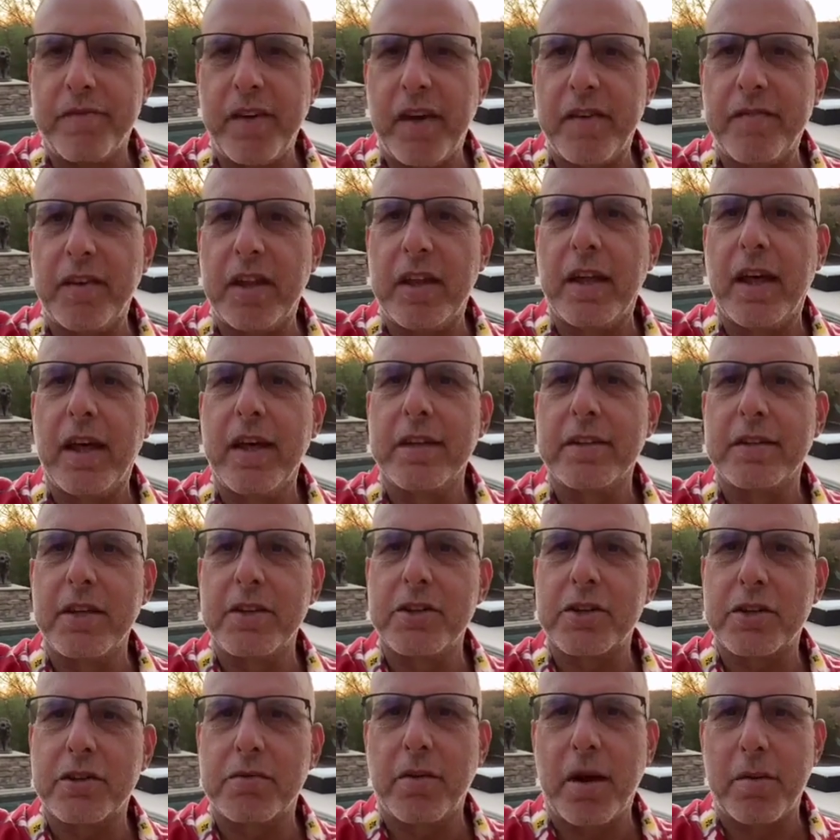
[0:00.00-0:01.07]
vivid
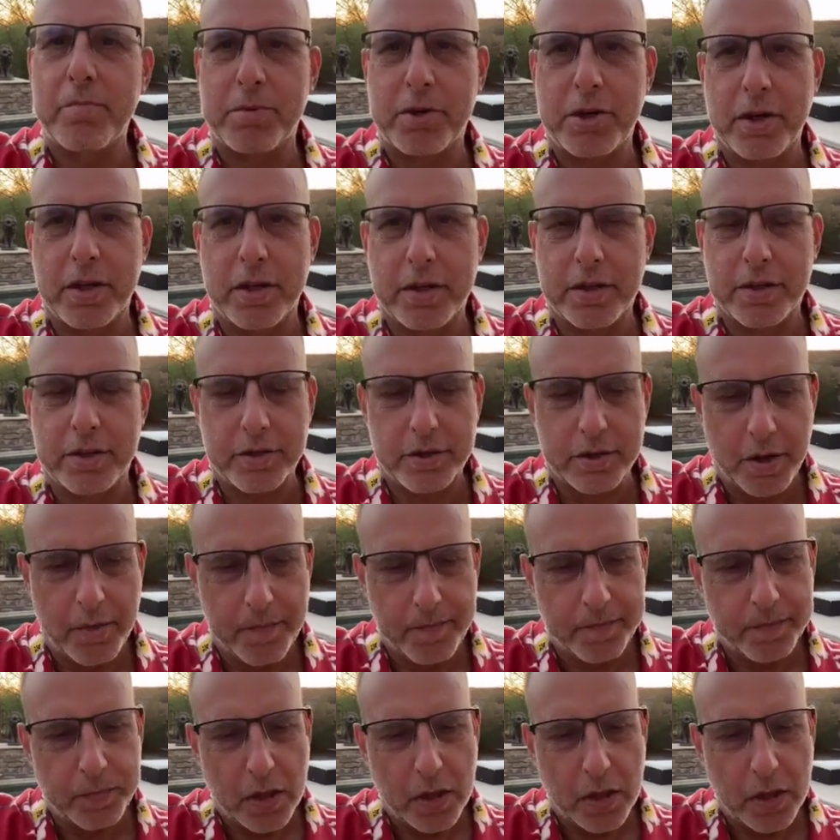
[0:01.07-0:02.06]
descriptions.